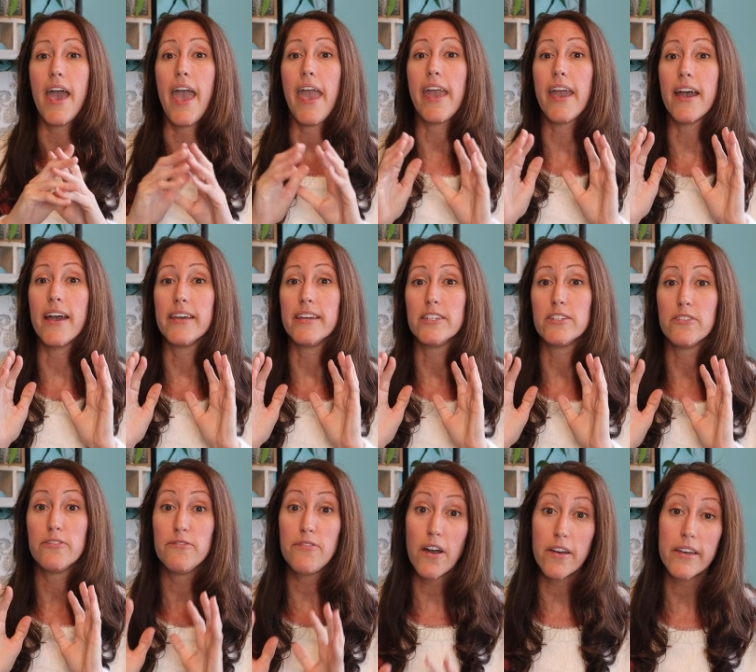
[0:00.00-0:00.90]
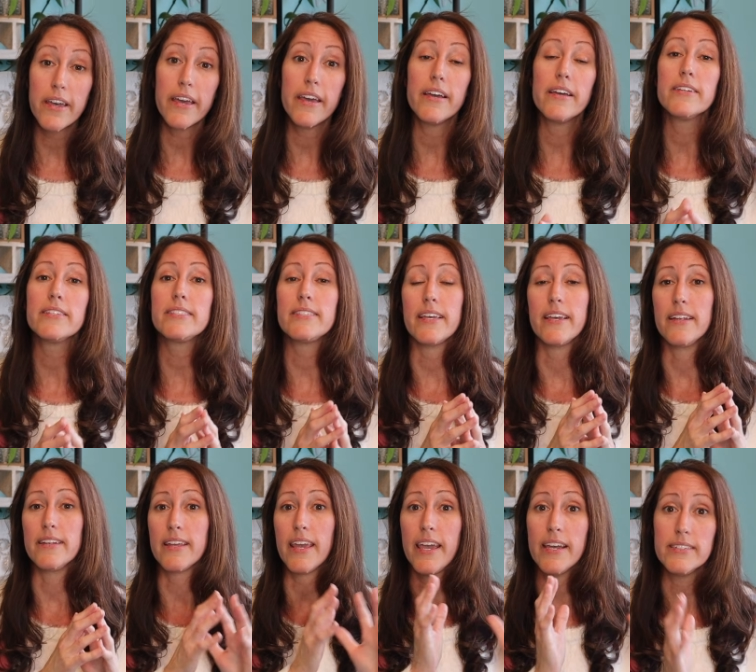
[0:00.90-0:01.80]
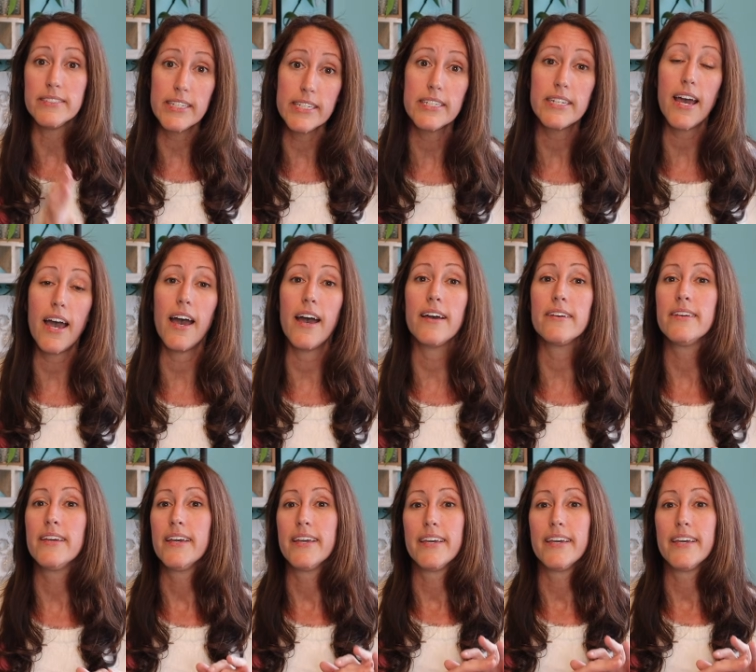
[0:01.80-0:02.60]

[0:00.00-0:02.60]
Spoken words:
and fungus and candida